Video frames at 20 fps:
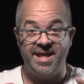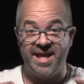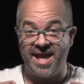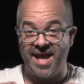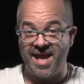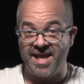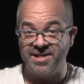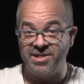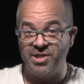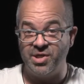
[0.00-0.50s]

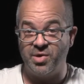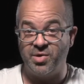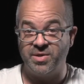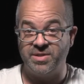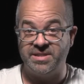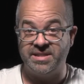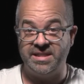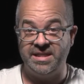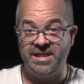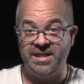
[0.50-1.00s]
and your
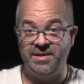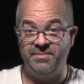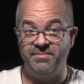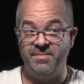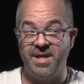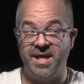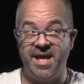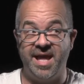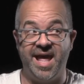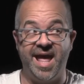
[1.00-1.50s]

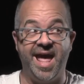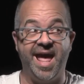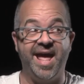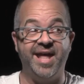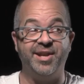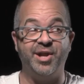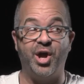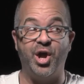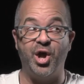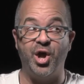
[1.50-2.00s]
team
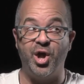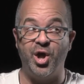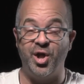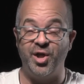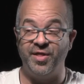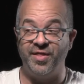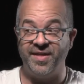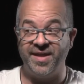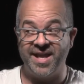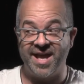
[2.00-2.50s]
and
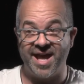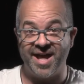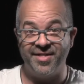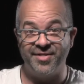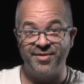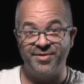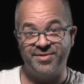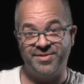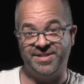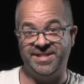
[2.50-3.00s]
all the
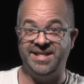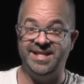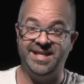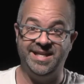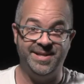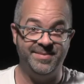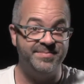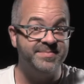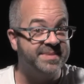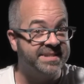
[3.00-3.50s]
other
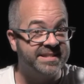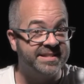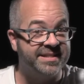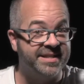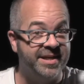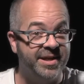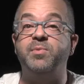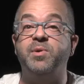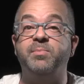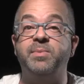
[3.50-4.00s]
teams
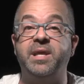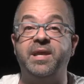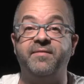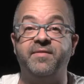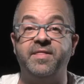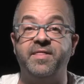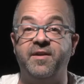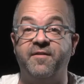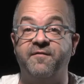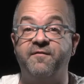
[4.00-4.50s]
will be
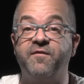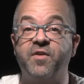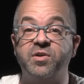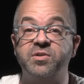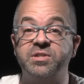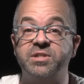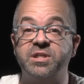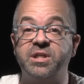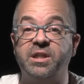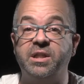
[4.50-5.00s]
given their
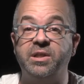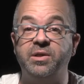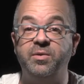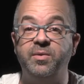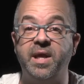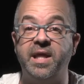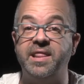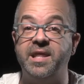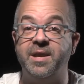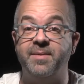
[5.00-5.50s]
first
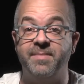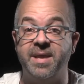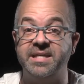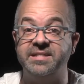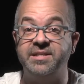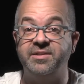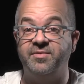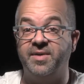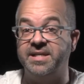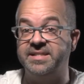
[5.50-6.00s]
clue in the
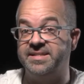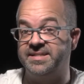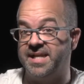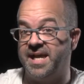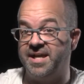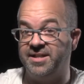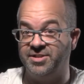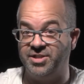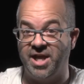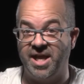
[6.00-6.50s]
Amazing Race
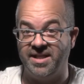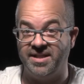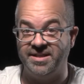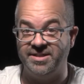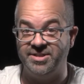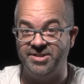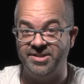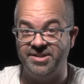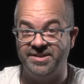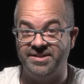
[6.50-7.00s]
Style
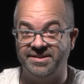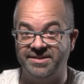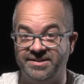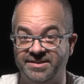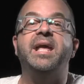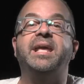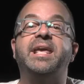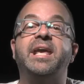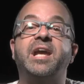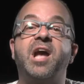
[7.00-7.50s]
Challenge.
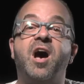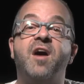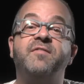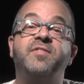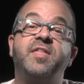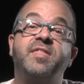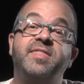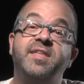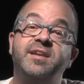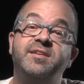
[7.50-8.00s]
Kick off
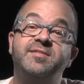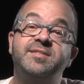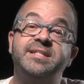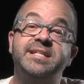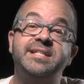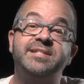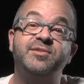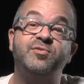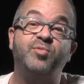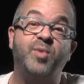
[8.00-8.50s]
the theater
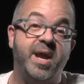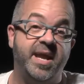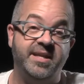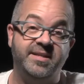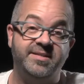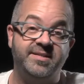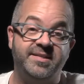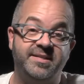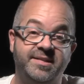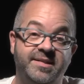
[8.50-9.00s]
season
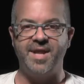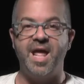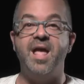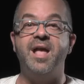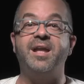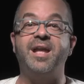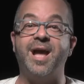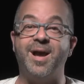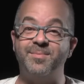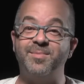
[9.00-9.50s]
right
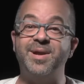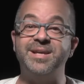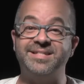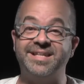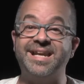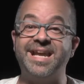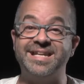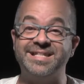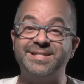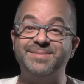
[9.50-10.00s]
Come race
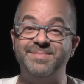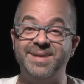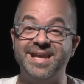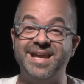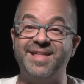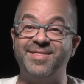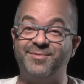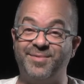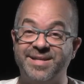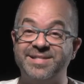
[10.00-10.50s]
against
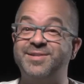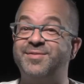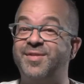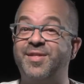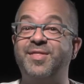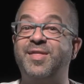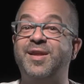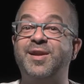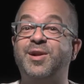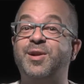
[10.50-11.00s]
me and the rest of
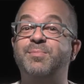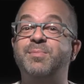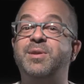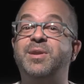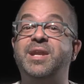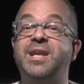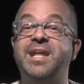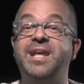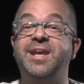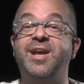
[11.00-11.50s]
the theater
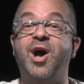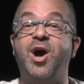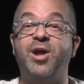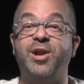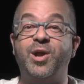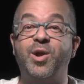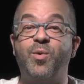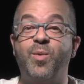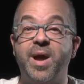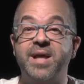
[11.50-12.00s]
community
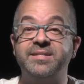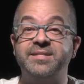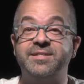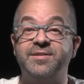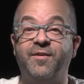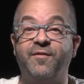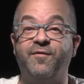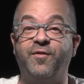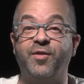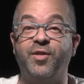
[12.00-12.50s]
on a
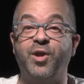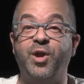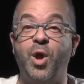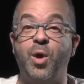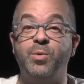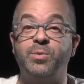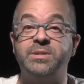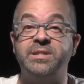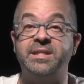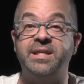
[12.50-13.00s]
quest for the
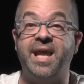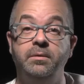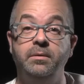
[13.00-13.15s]
golden